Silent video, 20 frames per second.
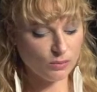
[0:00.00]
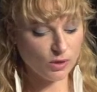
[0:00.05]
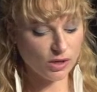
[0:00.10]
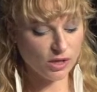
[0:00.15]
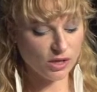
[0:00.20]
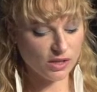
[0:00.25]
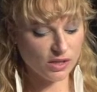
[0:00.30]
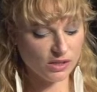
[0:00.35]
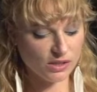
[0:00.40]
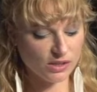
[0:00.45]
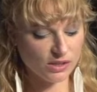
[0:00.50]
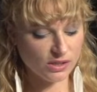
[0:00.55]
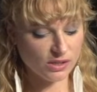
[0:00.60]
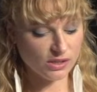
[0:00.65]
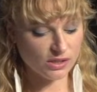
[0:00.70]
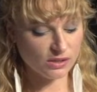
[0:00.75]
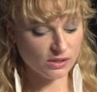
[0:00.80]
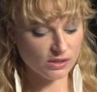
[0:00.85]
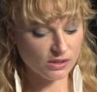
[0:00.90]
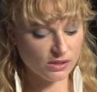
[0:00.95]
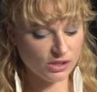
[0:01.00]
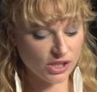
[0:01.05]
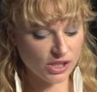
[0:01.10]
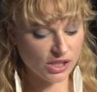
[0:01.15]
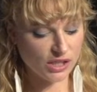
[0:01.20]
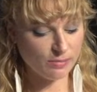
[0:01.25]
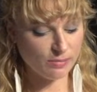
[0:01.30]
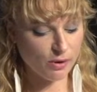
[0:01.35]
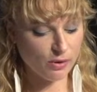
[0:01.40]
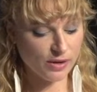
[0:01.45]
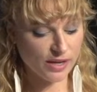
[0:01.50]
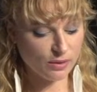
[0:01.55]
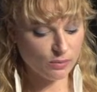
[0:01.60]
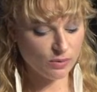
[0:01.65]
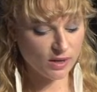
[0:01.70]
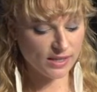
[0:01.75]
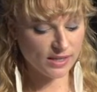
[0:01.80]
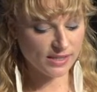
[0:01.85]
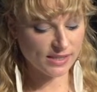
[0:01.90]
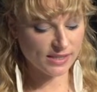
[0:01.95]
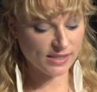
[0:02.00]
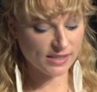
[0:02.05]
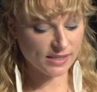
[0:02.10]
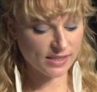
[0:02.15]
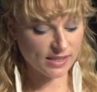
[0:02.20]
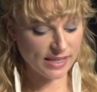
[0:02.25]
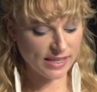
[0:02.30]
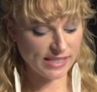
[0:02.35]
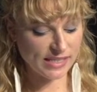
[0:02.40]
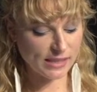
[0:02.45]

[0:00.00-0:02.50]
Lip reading: words, just spoken once, like